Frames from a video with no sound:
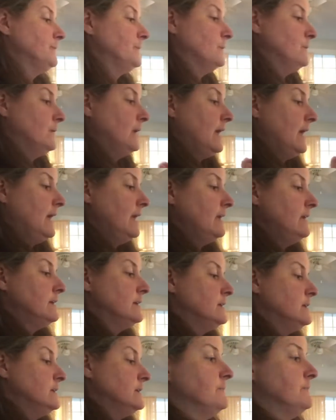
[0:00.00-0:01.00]
Okay?
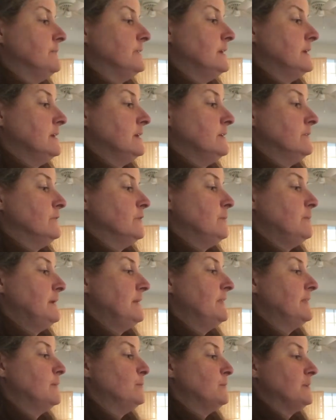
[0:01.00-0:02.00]
Repeat
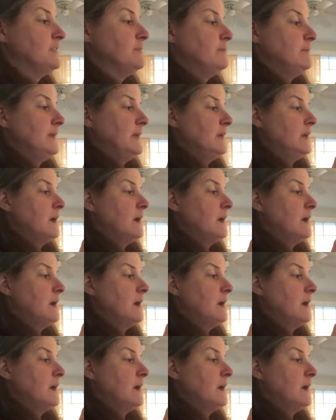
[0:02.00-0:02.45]
them with me.